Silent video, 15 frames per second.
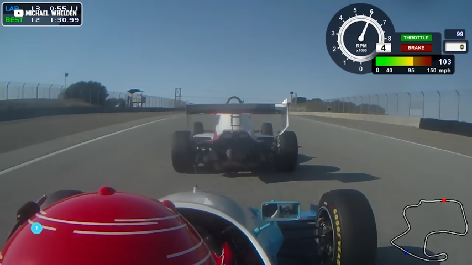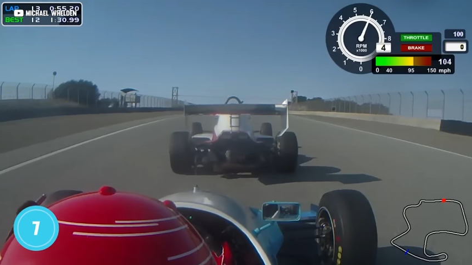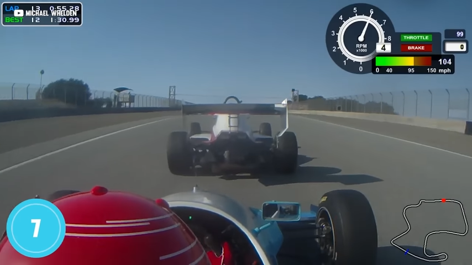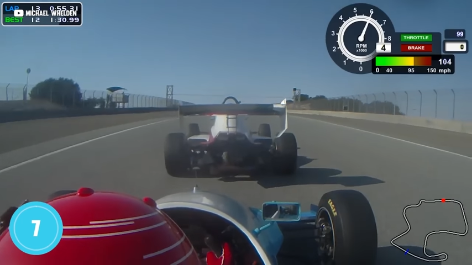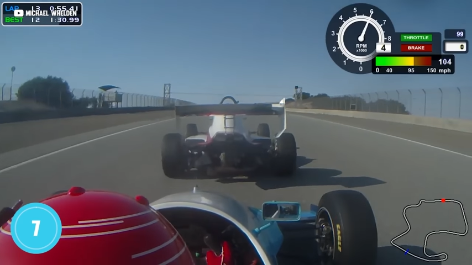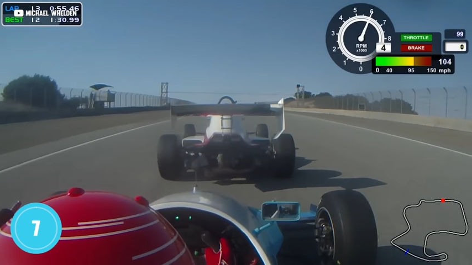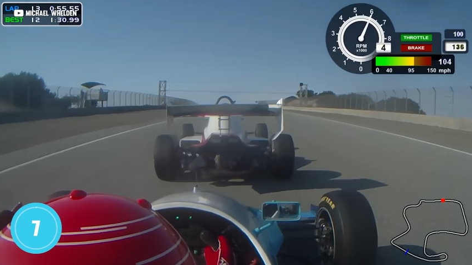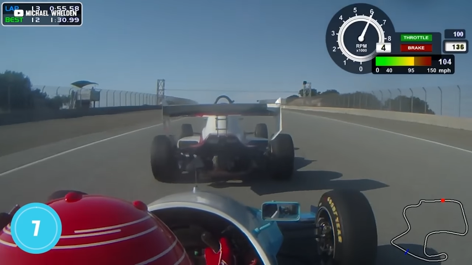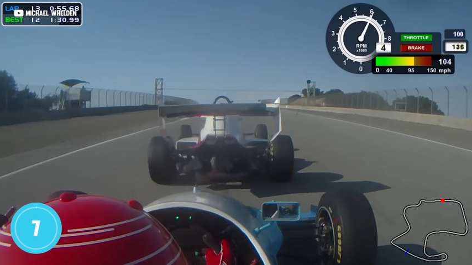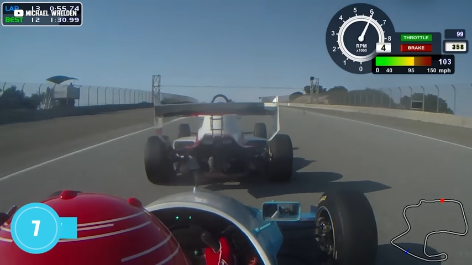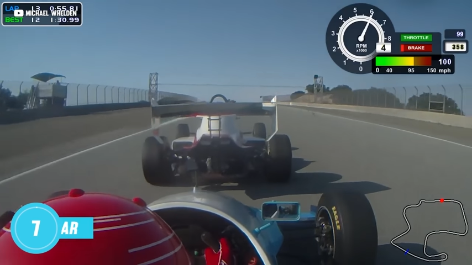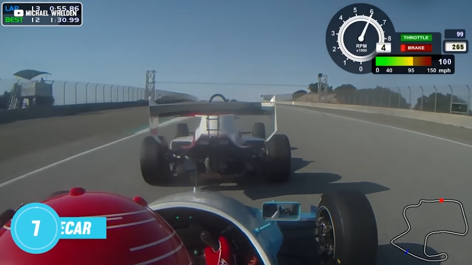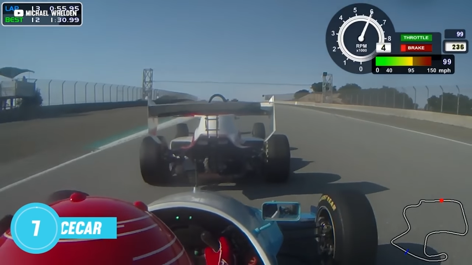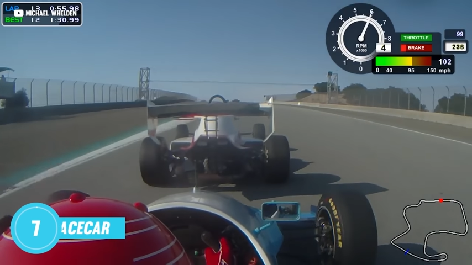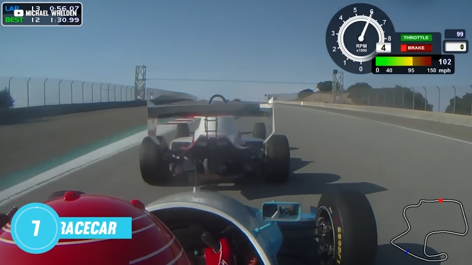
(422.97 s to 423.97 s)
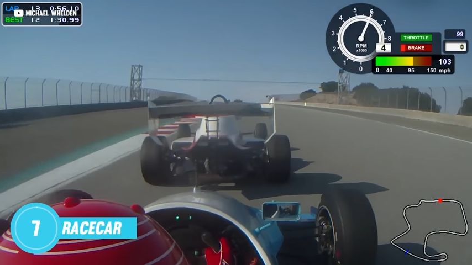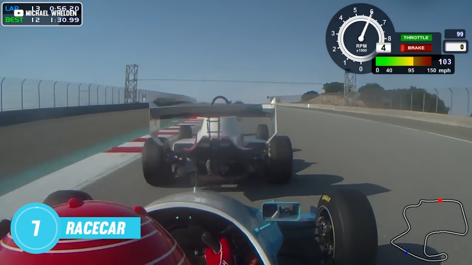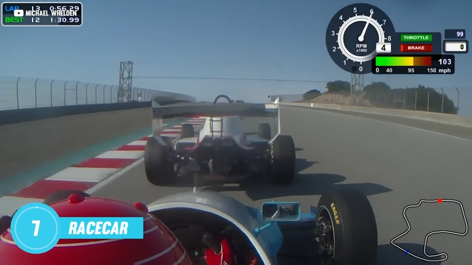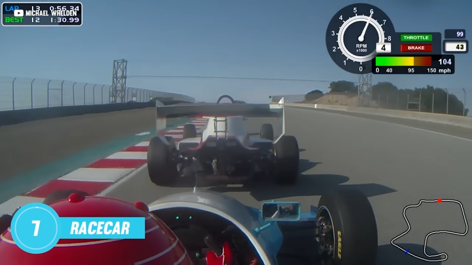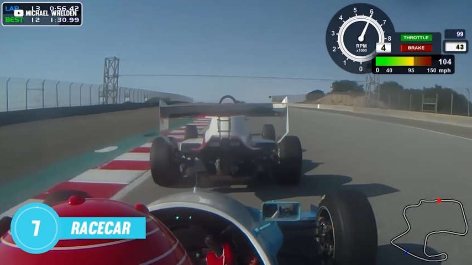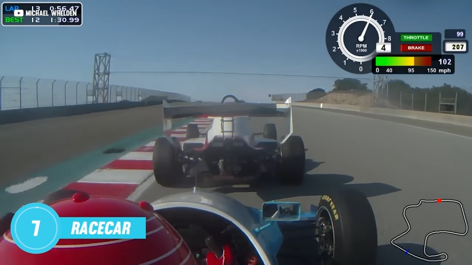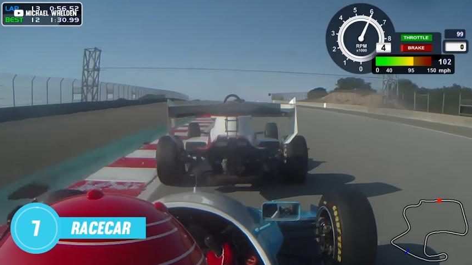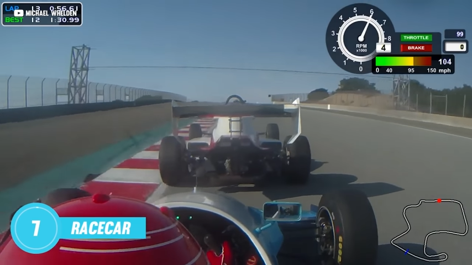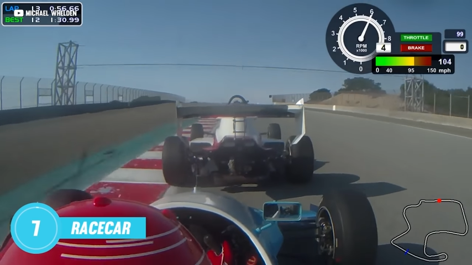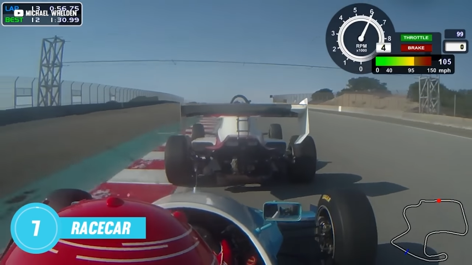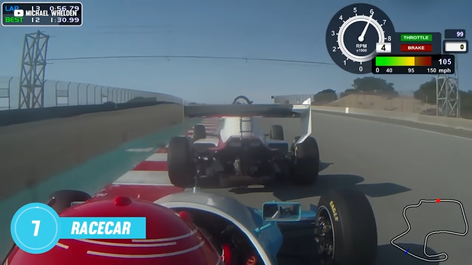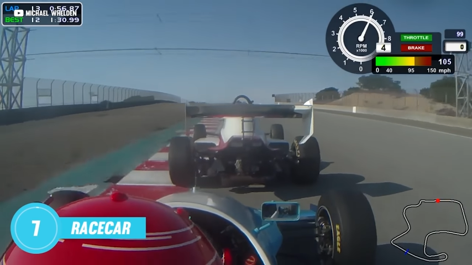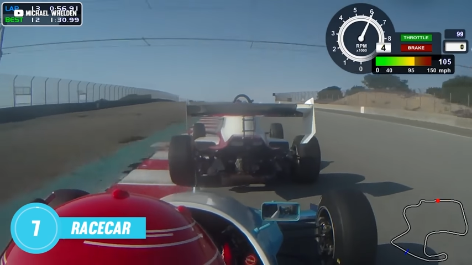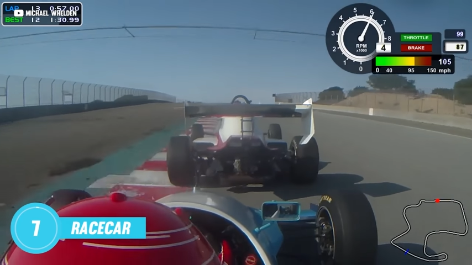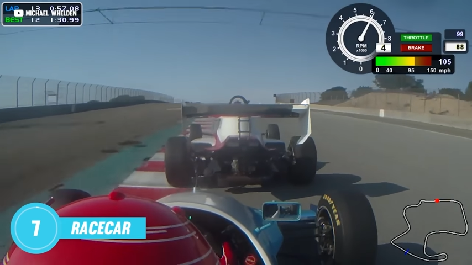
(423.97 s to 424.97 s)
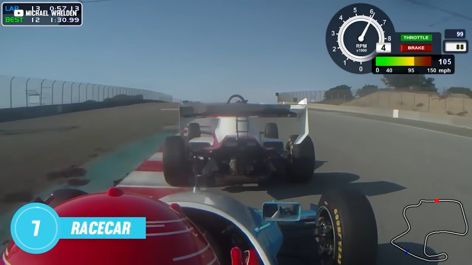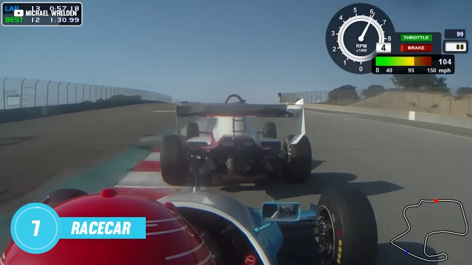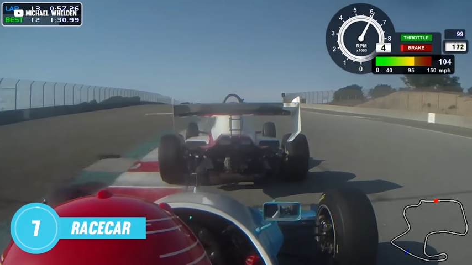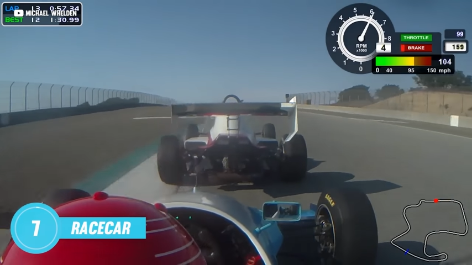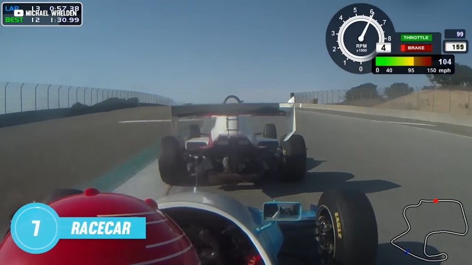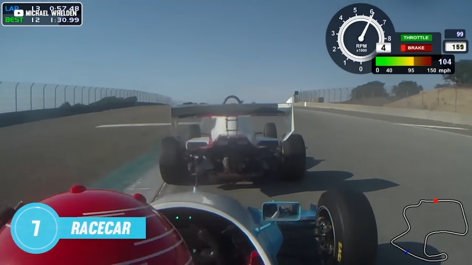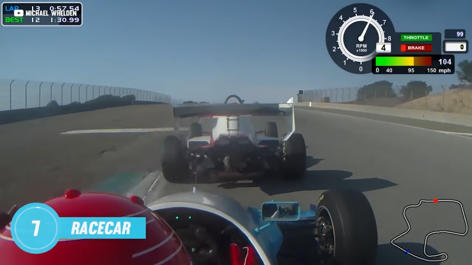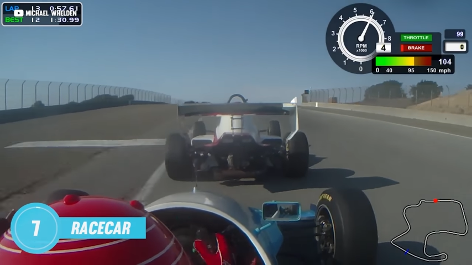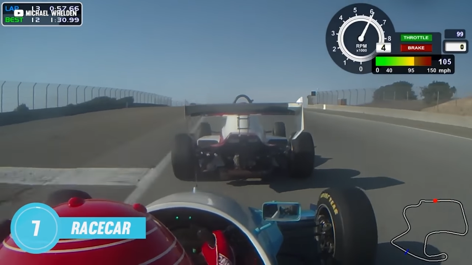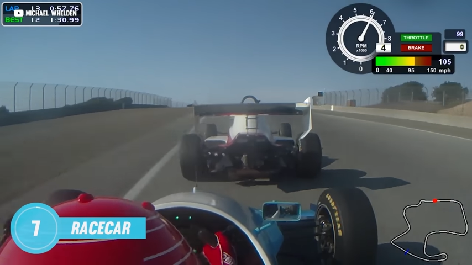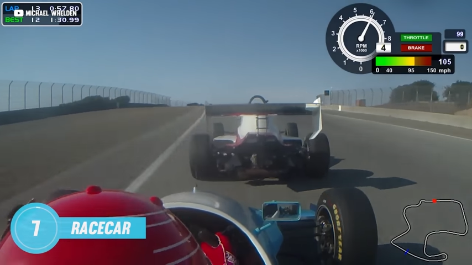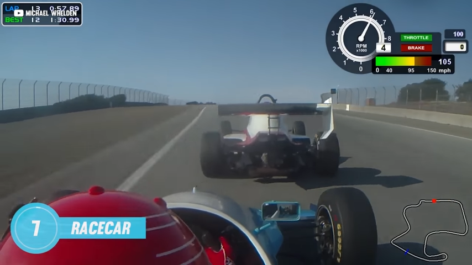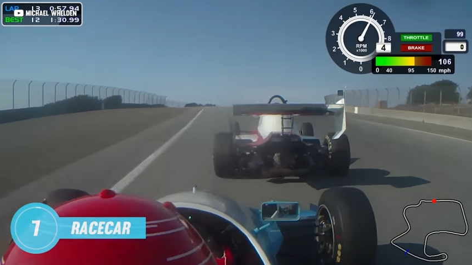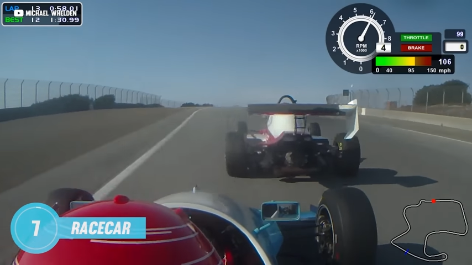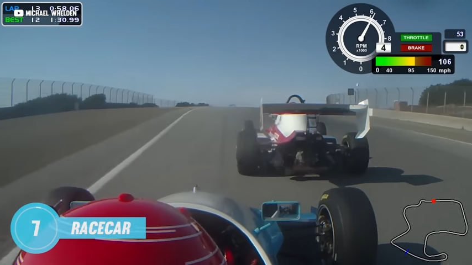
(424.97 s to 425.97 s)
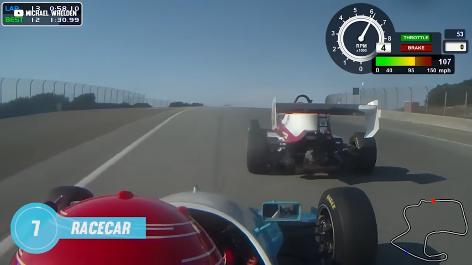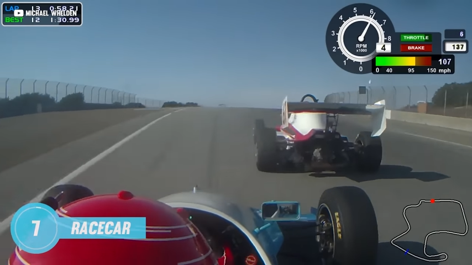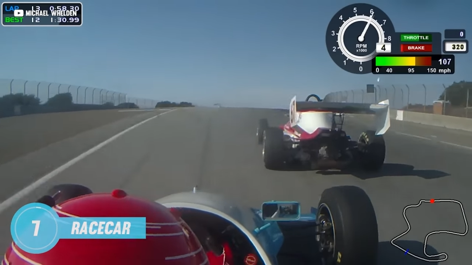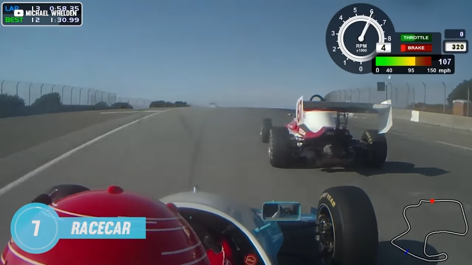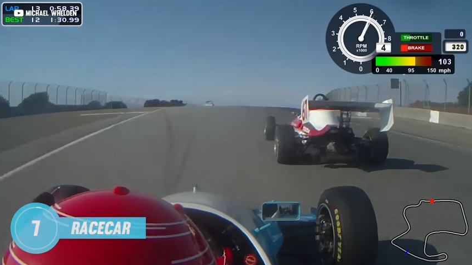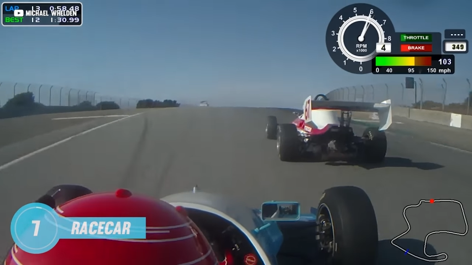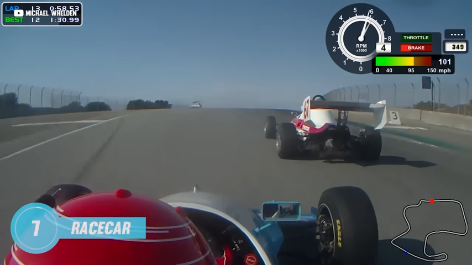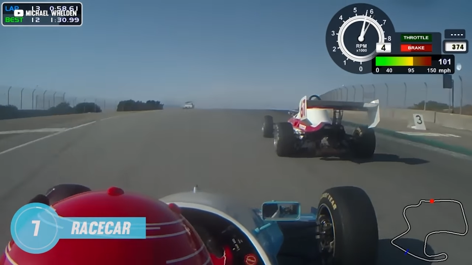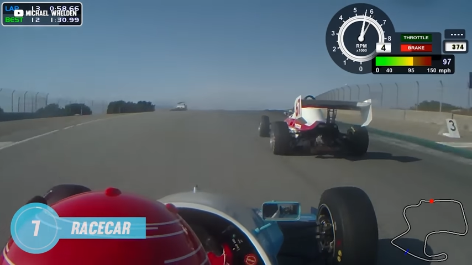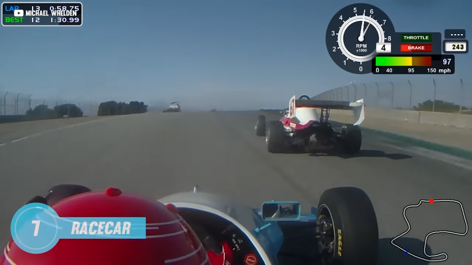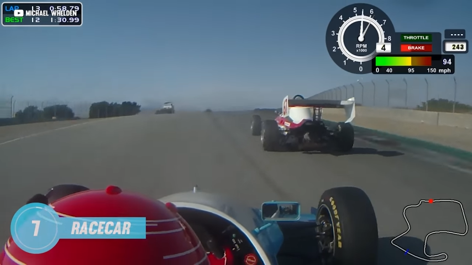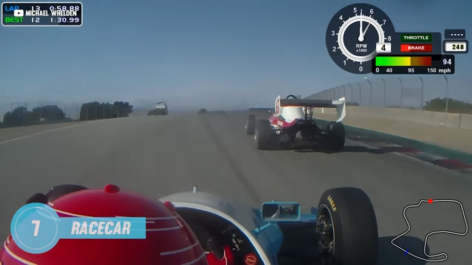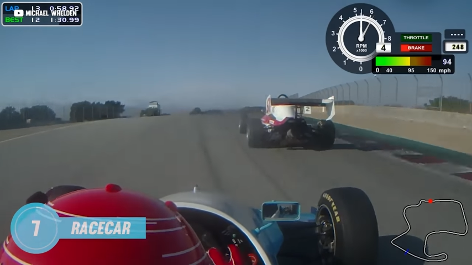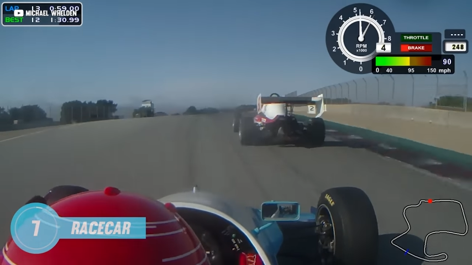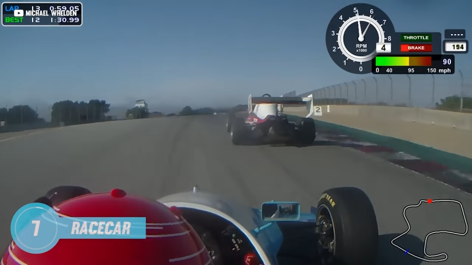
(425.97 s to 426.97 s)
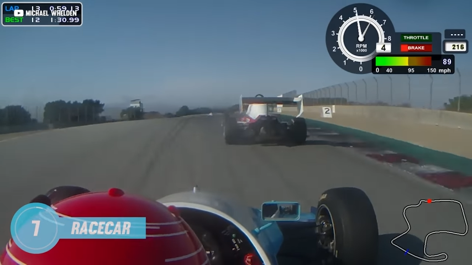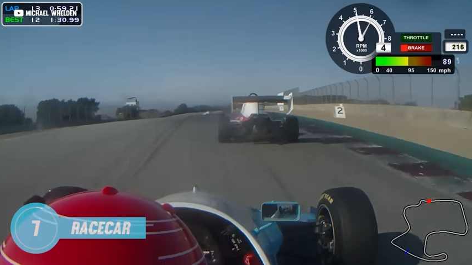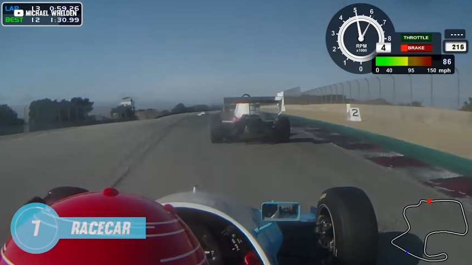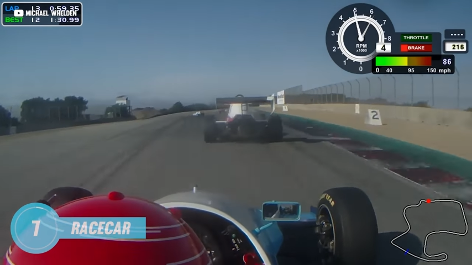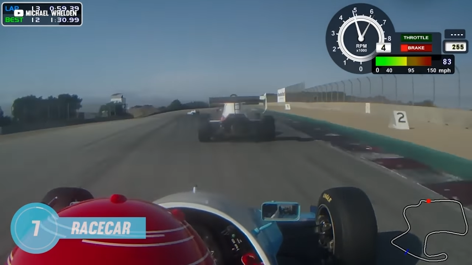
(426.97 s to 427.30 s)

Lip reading: [unreadable: no face in view]